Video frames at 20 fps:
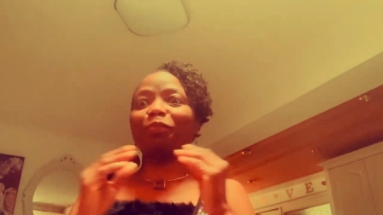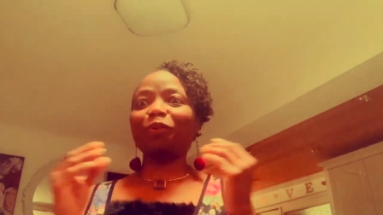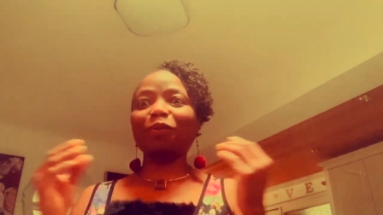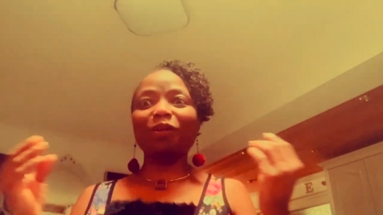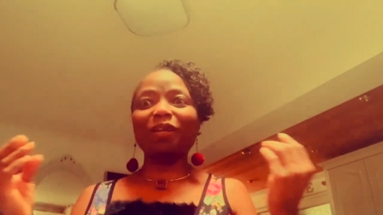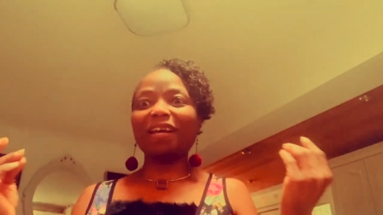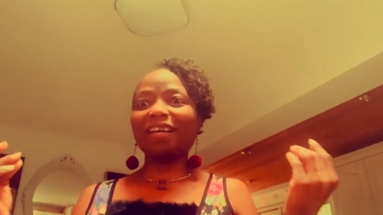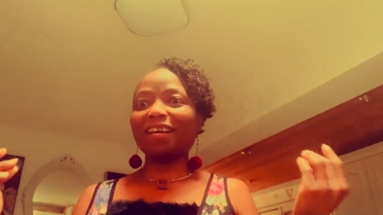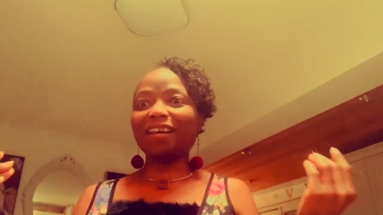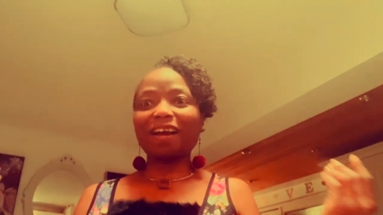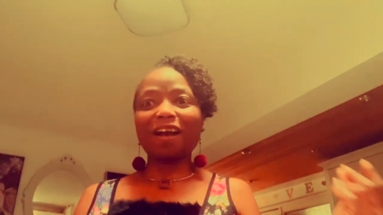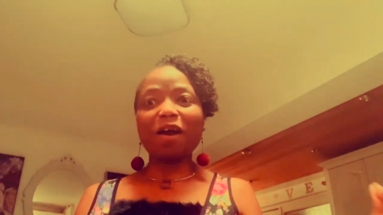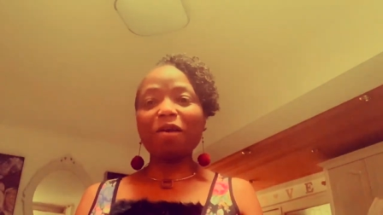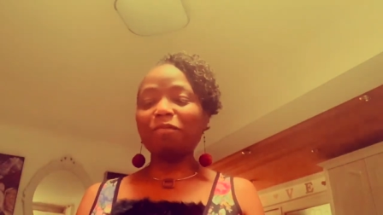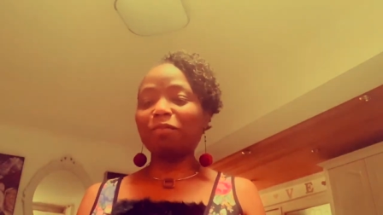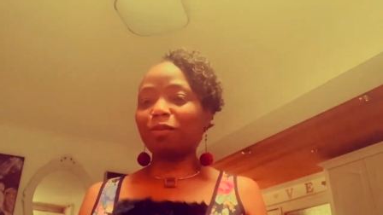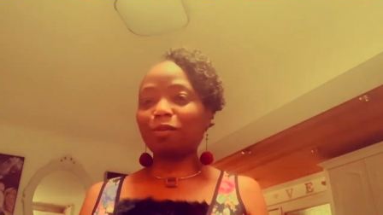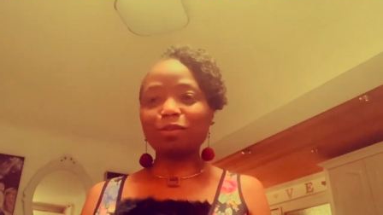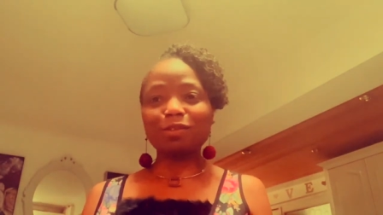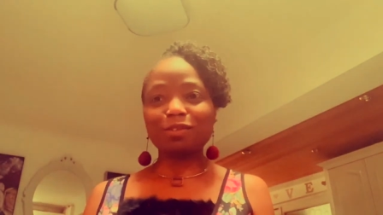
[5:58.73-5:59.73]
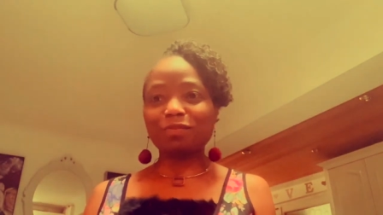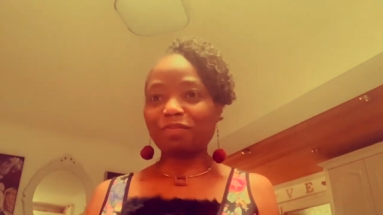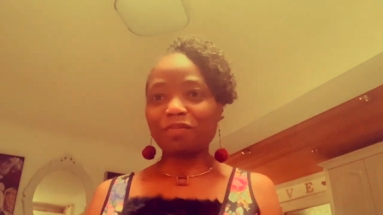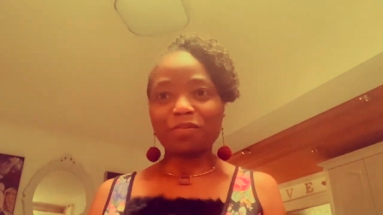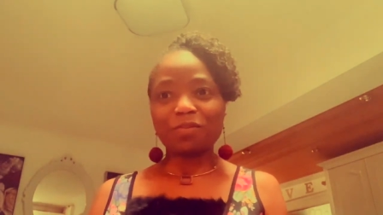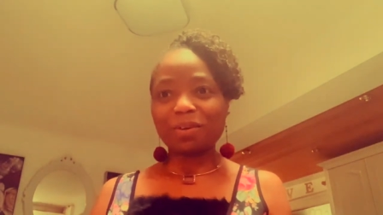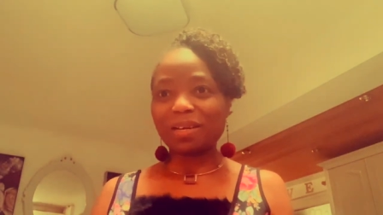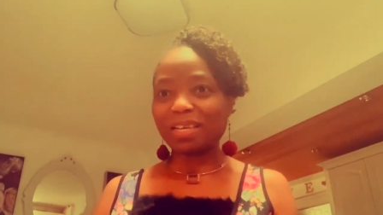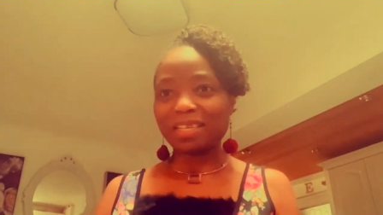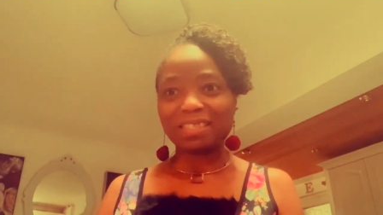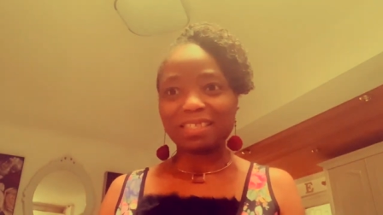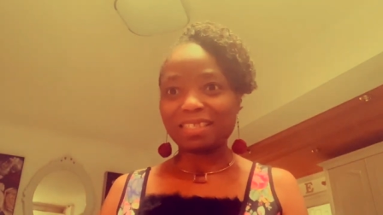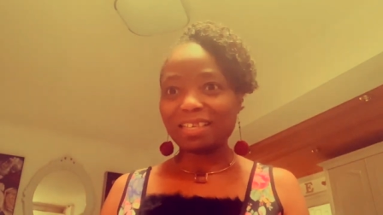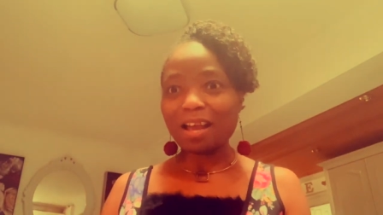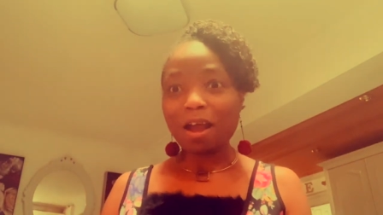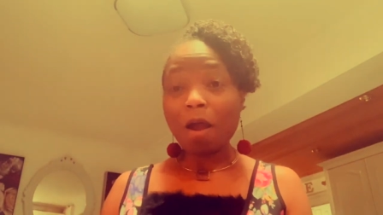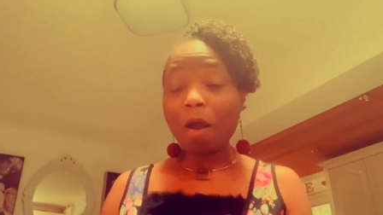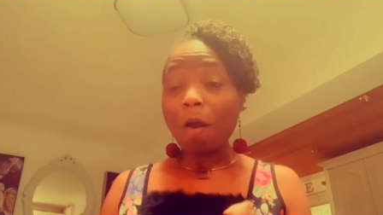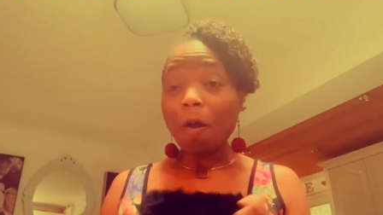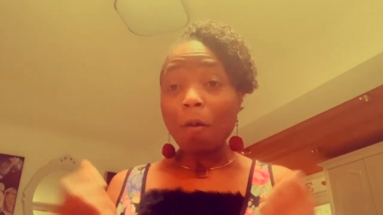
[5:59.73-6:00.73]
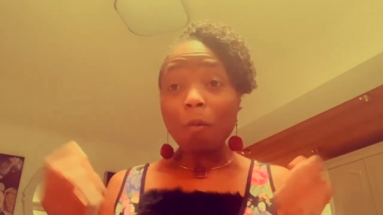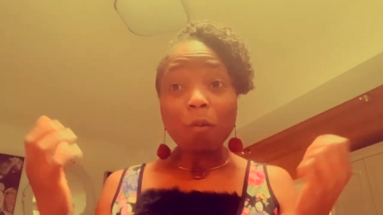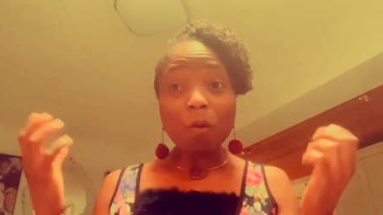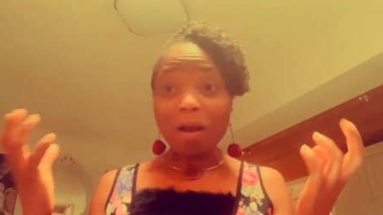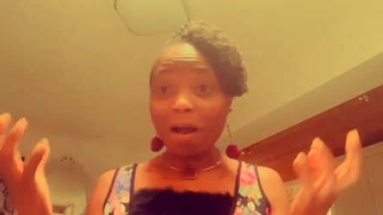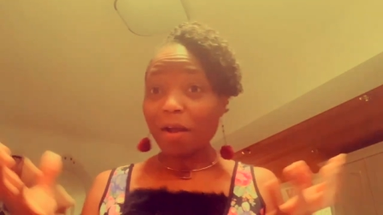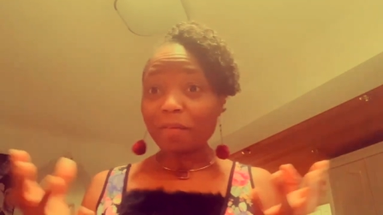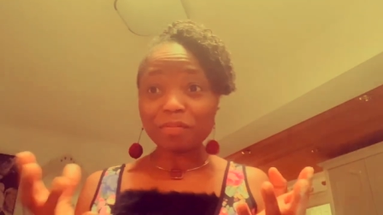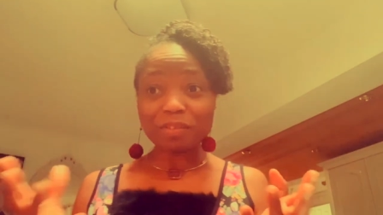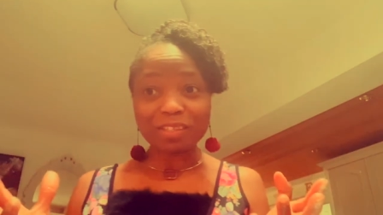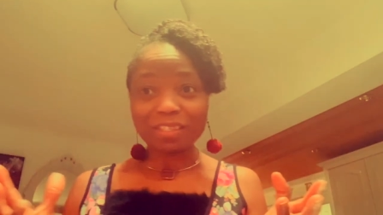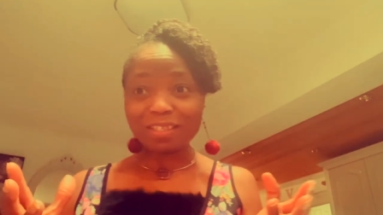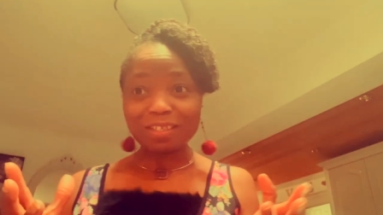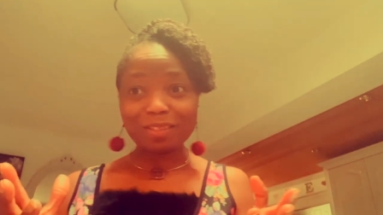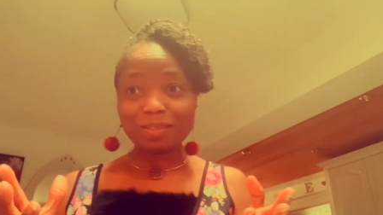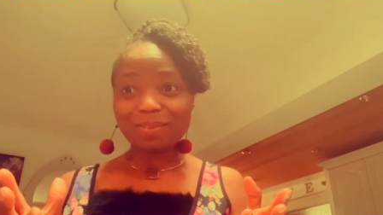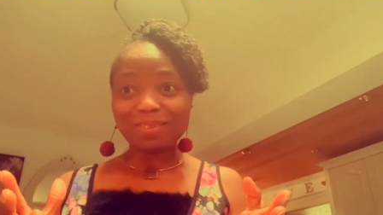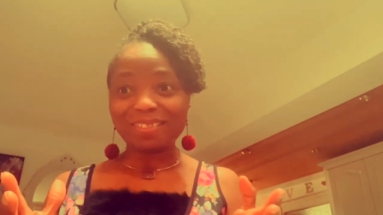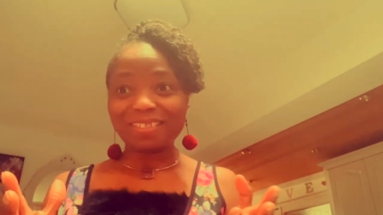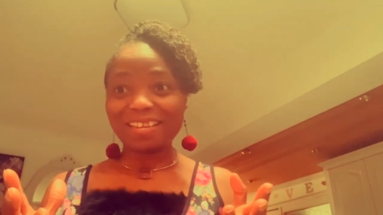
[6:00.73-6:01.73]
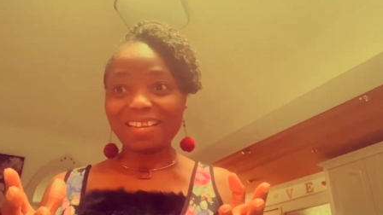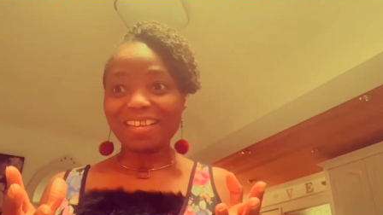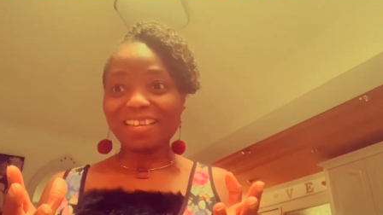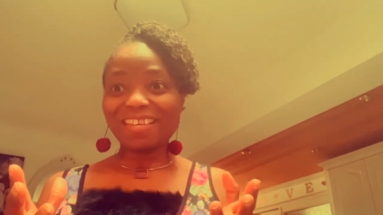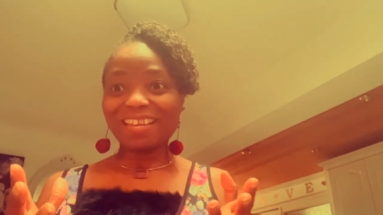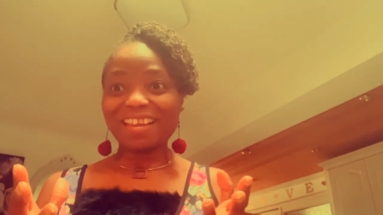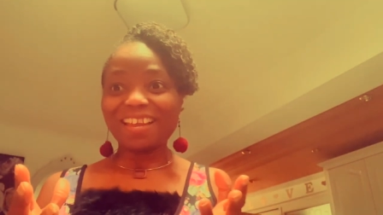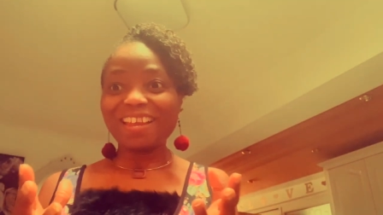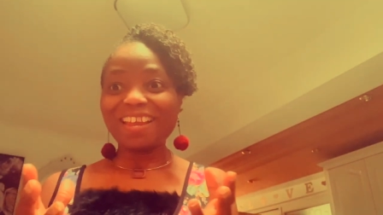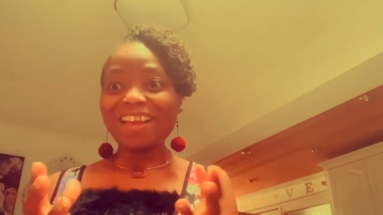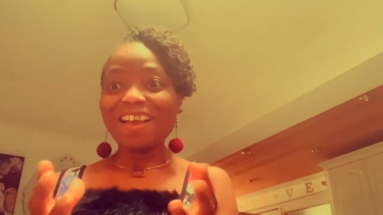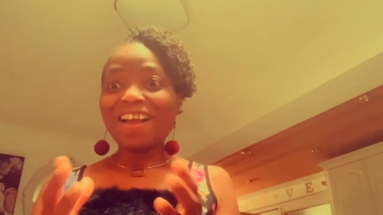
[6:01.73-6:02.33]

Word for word: blown, like, I'm lost for words. What I've seen today, yeah.